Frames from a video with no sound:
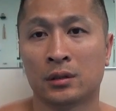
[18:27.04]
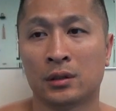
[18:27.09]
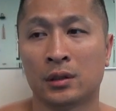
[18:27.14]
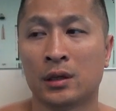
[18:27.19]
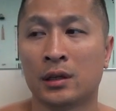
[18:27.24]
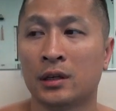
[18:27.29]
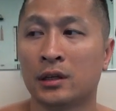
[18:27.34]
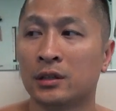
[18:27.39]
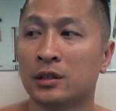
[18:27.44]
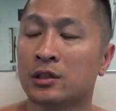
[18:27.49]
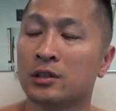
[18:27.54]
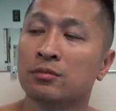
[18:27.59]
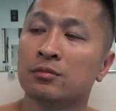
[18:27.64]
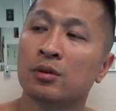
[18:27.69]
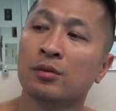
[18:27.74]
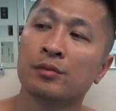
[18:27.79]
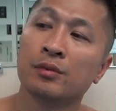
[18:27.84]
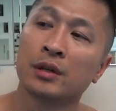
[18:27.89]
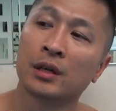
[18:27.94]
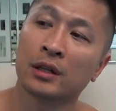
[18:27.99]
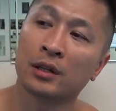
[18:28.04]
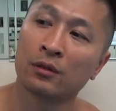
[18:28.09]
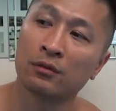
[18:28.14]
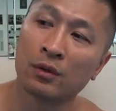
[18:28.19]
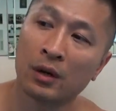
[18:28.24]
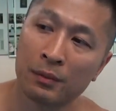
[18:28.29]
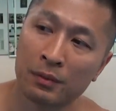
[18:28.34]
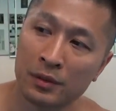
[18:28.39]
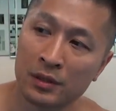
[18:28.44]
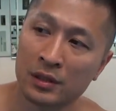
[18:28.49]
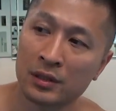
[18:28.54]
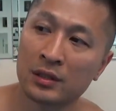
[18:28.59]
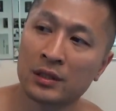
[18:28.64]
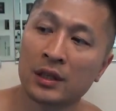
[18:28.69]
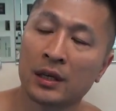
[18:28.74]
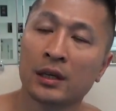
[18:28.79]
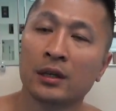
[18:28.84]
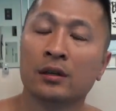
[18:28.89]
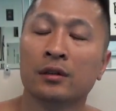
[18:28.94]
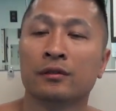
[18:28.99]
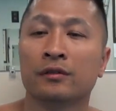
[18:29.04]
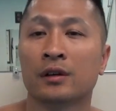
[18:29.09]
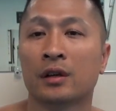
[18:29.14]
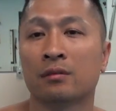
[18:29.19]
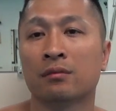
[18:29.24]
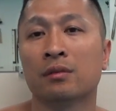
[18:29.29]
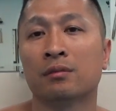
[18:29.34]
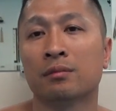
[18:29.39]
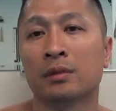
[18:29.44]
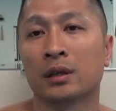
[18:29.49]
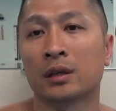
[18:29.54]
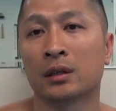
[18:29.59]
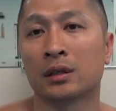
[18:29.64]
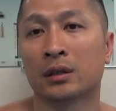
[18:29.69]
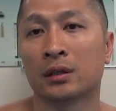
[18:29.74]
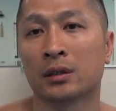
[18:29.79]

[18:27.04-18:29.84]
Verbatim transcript: And at this moment, you get the representative of MMA